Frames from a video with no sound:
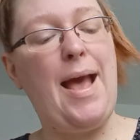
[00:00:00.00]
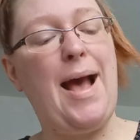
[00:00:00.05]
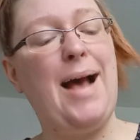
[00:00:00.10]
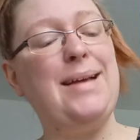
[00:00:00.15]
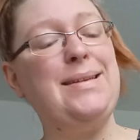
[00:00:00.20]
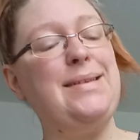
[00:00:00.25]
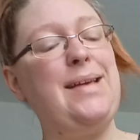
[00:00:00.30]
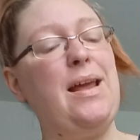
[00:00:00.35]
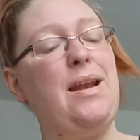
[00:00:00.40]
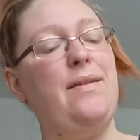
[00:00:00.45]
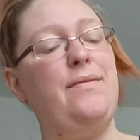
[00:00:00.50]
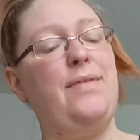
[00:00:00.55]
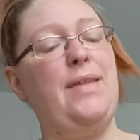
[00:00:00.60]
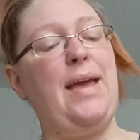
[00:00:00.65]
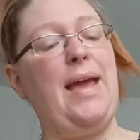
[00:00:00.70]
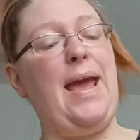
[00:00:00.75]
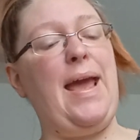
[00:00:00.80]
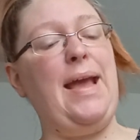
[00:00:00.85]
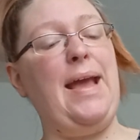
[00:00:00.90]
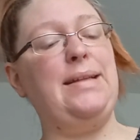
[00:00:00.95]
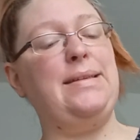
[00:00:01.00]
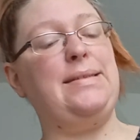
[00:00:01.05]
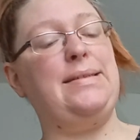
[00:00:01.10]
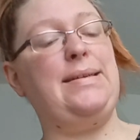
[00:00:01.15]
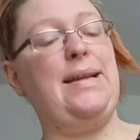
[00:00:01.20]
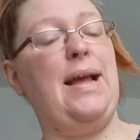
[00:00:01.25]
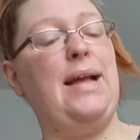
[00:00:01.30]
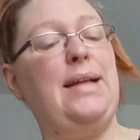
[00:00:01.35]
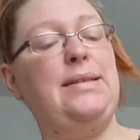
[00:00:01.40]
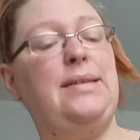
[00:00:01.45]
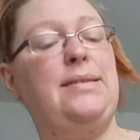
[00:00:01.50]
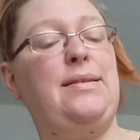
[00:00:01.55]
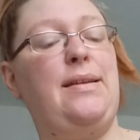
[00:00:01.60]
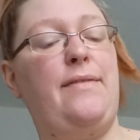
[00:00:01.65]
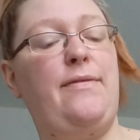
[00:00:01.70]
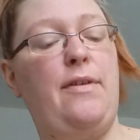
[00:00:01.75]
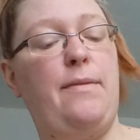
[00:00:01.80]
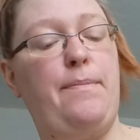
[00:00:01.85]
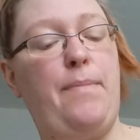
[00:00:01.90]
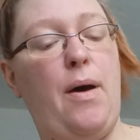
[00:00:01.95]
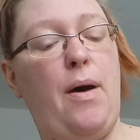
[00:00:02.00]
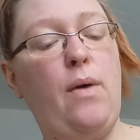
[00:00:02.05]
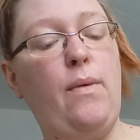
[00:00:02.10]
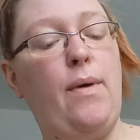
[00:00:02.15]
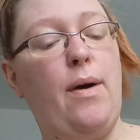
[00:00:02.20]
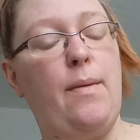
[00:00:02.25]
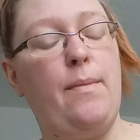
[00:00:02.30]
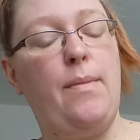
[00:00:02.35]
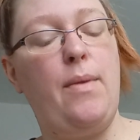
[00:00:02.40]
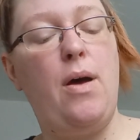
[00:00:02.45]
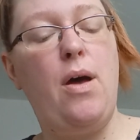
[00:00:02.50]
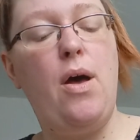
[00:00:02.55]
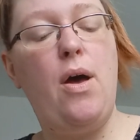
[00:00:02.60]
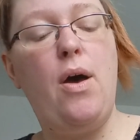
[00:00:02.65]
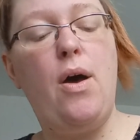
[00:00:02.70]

as out of the 8 stanzas of the poem,